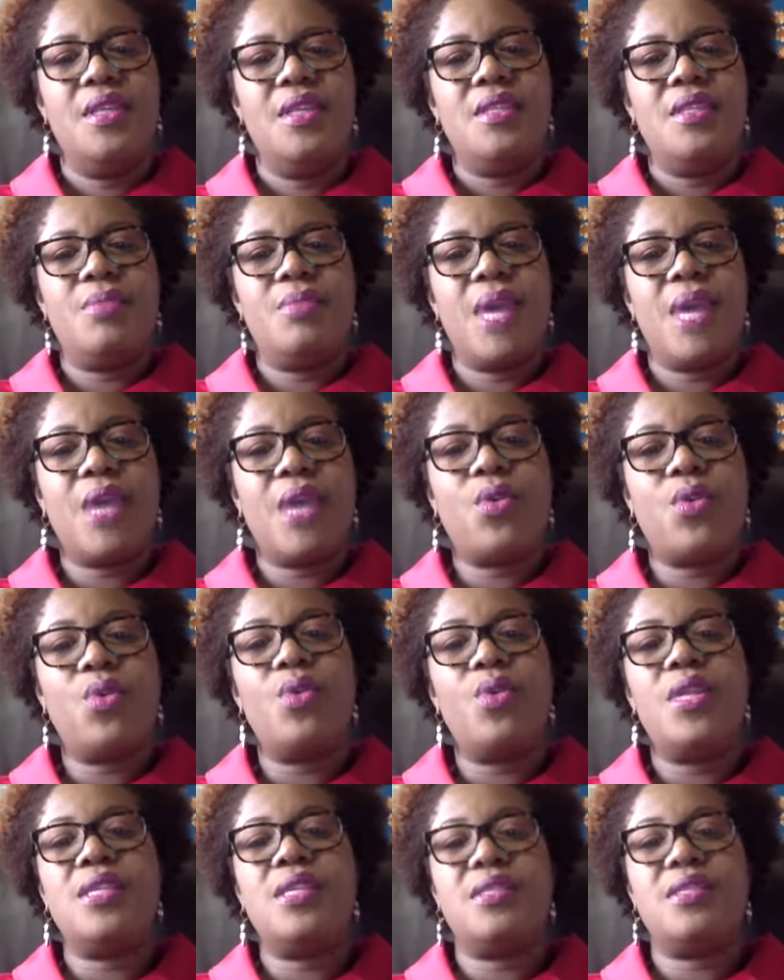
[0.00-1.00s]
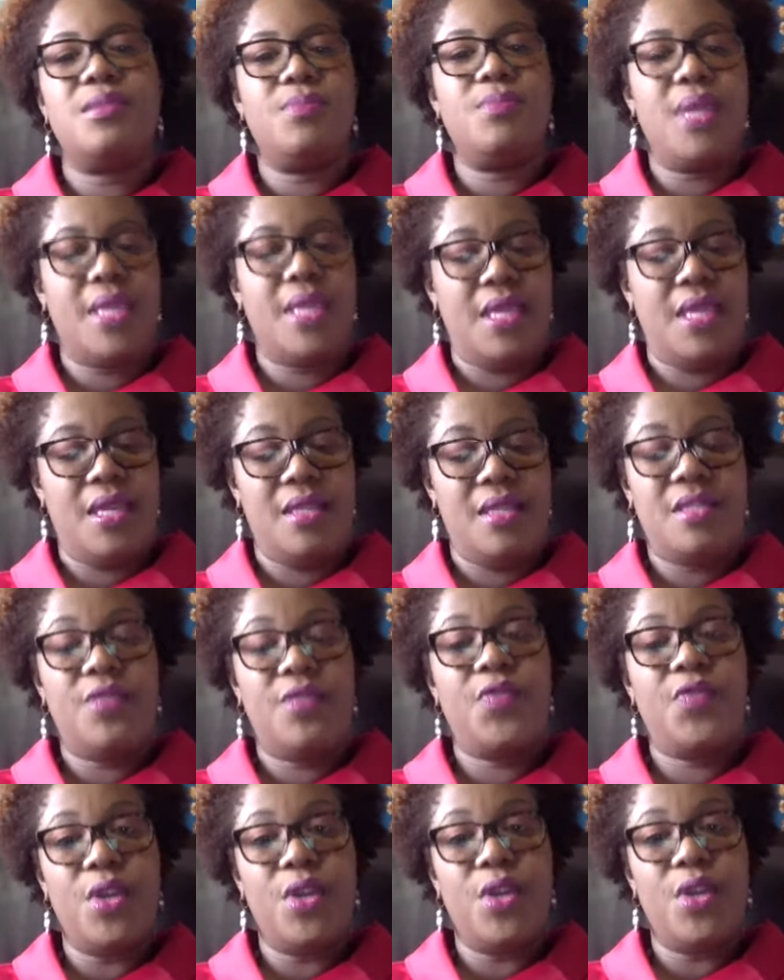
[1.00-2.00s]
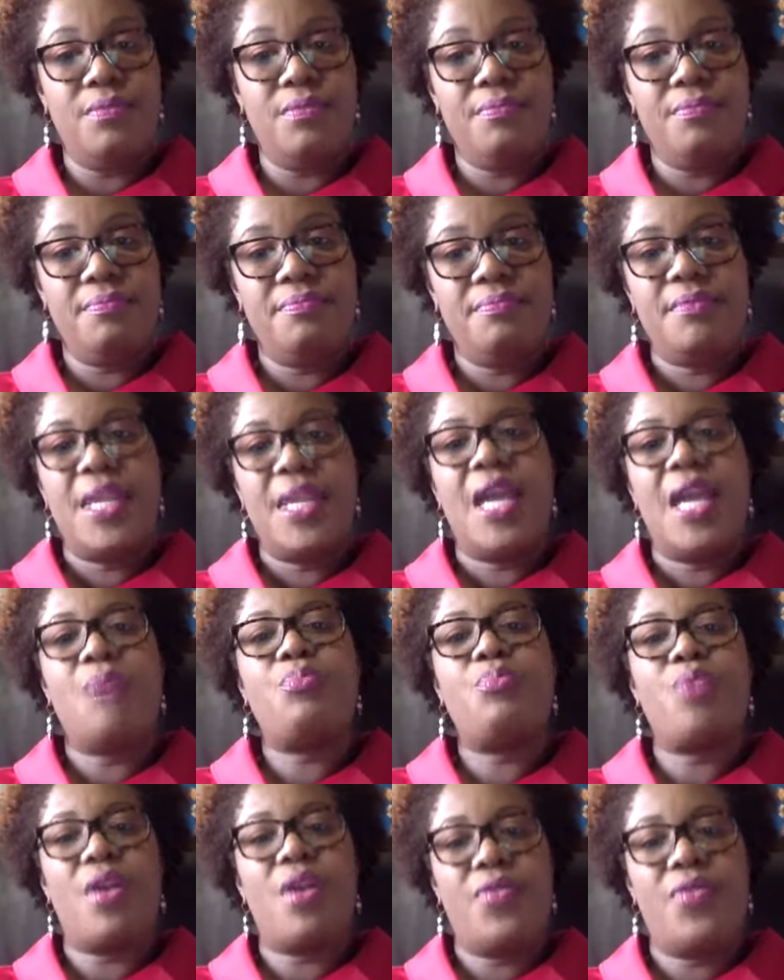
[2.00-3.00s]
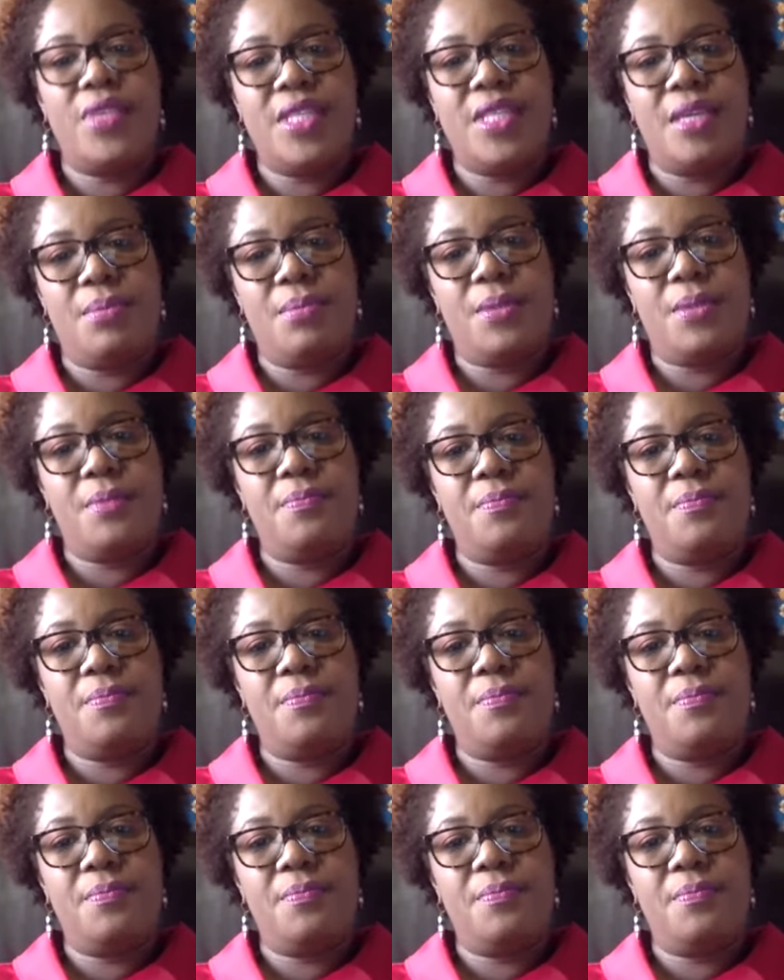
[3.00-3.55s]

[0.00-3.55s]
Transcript: So my goal is to make it fun and profitable.